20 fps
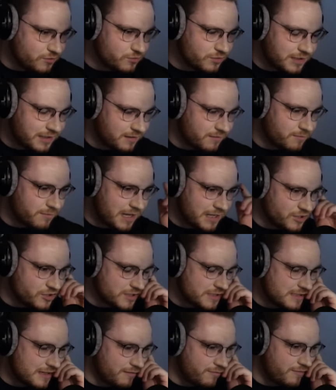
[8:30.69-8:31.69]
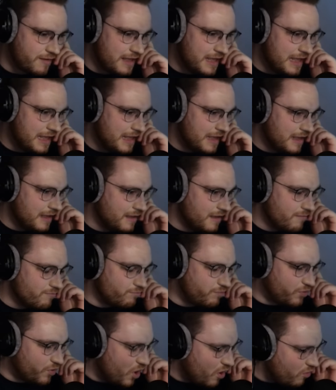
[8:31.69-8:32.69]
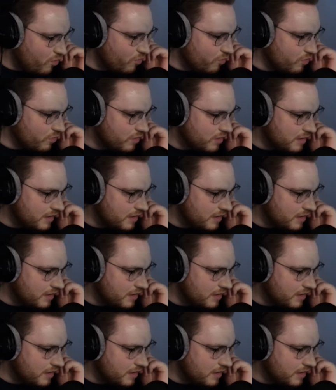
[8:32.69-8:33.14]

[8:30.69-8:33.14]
doing manager stuff, bro.